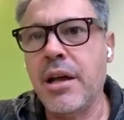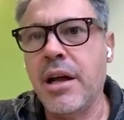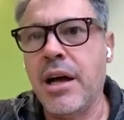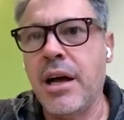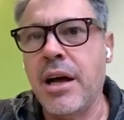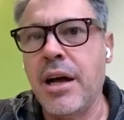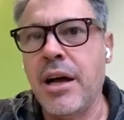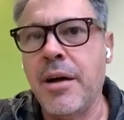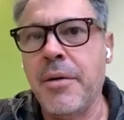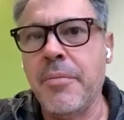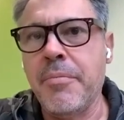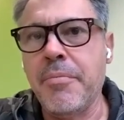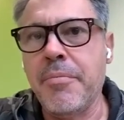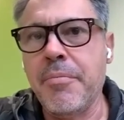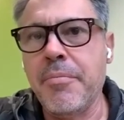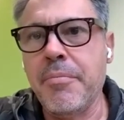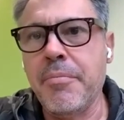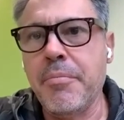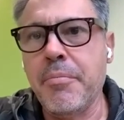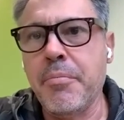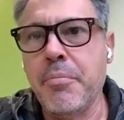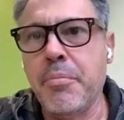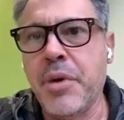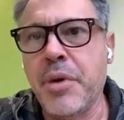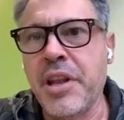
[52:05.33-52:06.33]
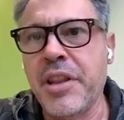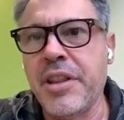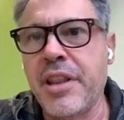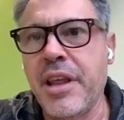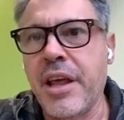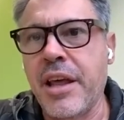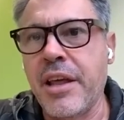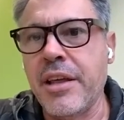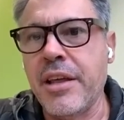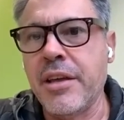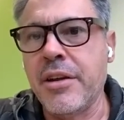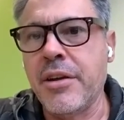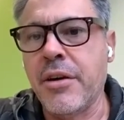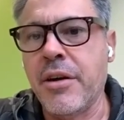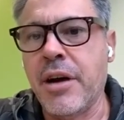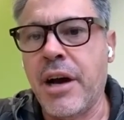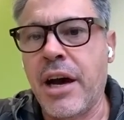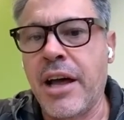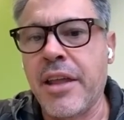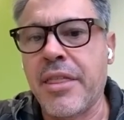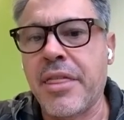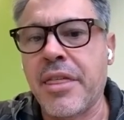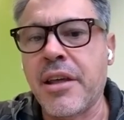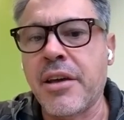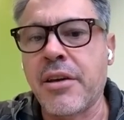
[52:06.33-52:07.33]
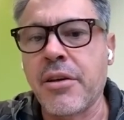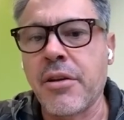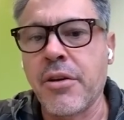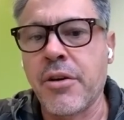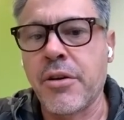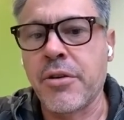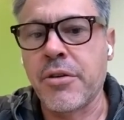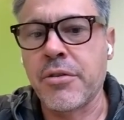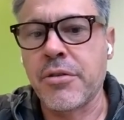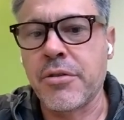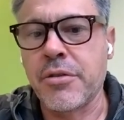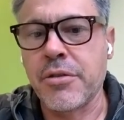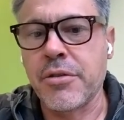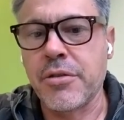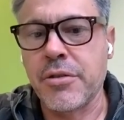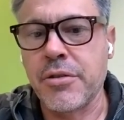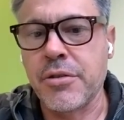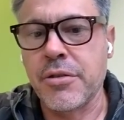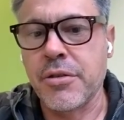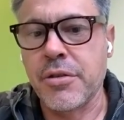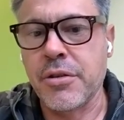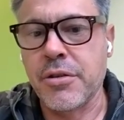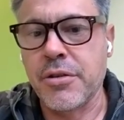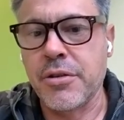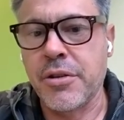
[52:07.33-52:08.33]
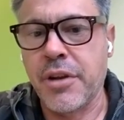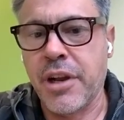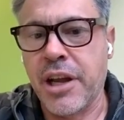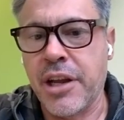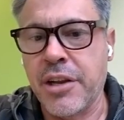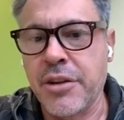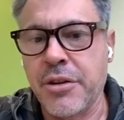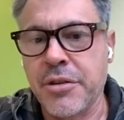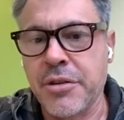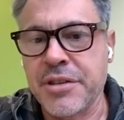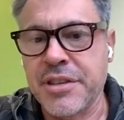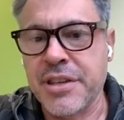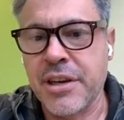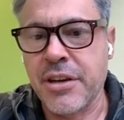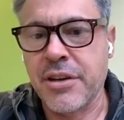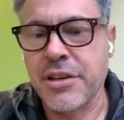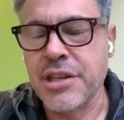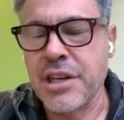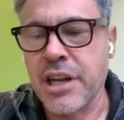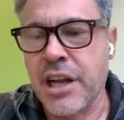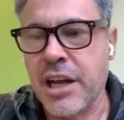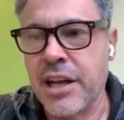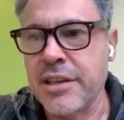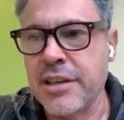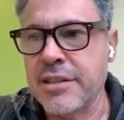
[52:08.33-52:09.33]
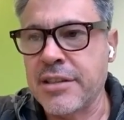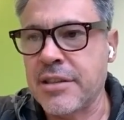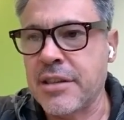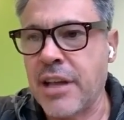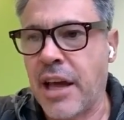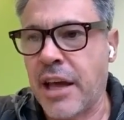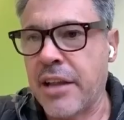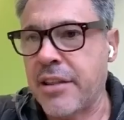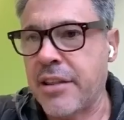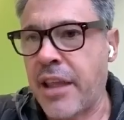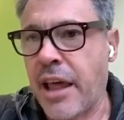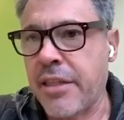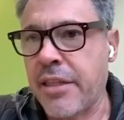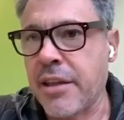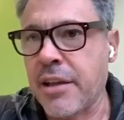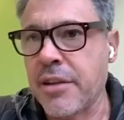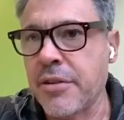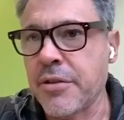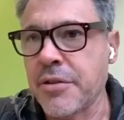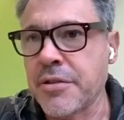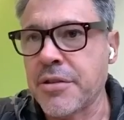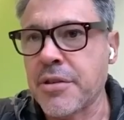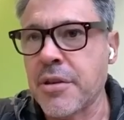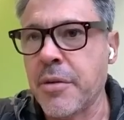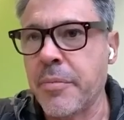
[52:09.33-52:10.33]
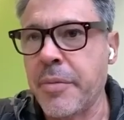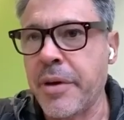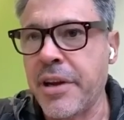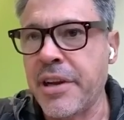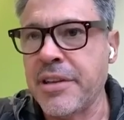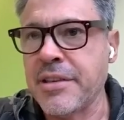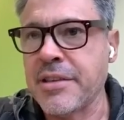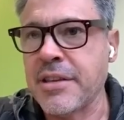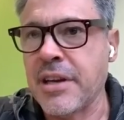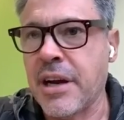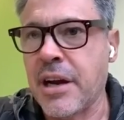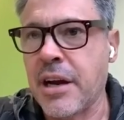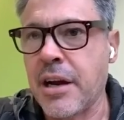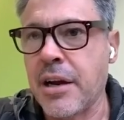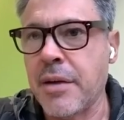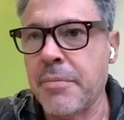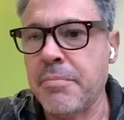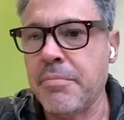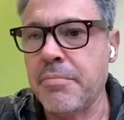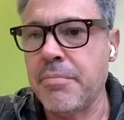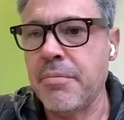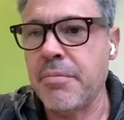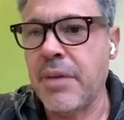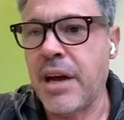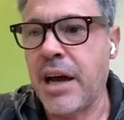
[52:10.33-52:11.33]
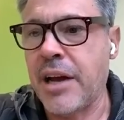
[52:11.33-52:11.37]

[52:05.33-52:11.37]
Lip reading: But I think along the line you're saying, Angela, is I think those companies are